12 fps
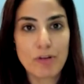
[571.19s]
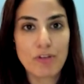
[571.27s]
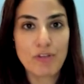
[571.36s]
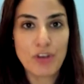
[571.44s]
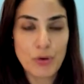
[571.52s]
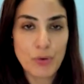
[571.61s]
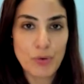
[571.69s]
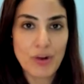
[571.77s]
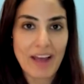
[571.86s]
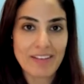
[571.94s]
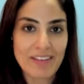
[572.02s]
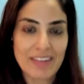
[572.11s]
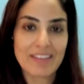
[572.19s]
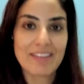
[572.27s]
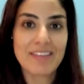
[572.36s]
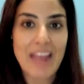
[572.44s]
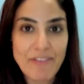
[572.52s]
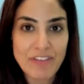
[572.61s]
is viewed as like the
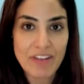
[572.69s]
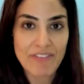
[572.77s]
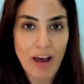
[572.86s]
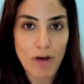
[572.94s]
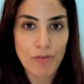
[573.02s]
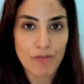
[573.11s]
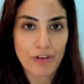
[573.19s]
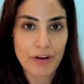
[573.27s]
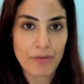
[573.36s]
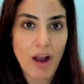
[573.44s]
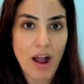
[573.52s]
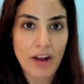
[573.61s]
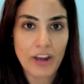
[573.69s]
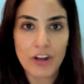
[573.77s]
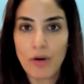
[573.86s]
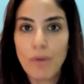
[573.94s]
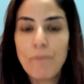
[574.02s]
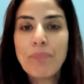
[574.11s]
safety valve for Iraq, you
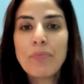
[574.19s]
know,